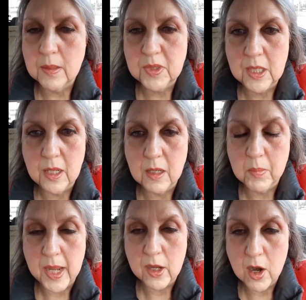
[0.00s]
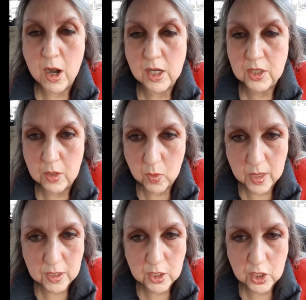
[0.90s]
I'm sitting in my car, so I
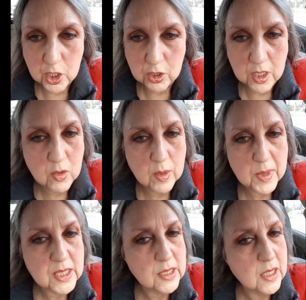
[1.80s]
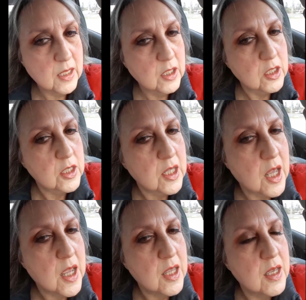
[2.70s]
wanted to show you what my skin looks
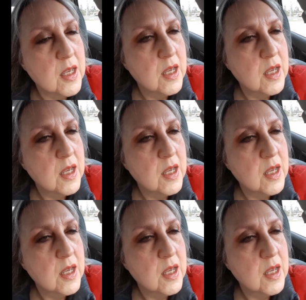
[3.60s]
like